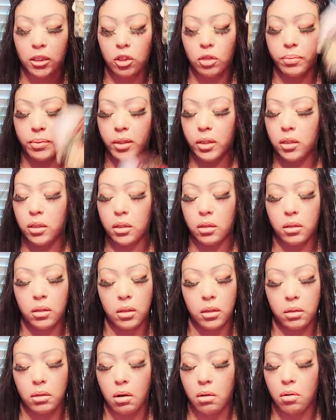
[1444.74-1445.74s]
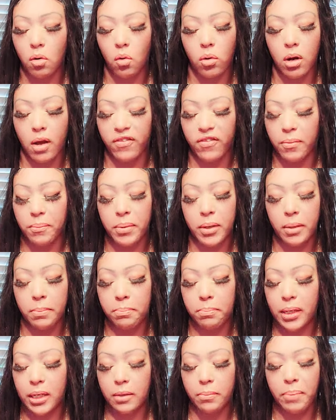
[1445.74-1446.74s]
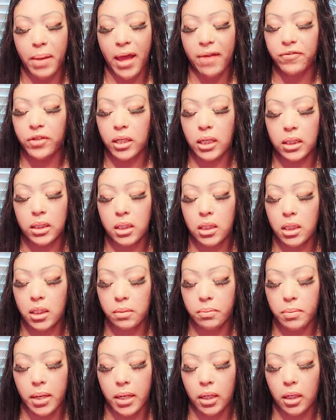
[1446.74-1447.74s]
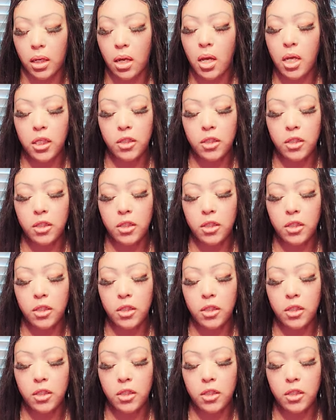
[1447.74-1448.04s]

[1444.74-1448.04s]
to be, you know, going off the beaten path to get to this money,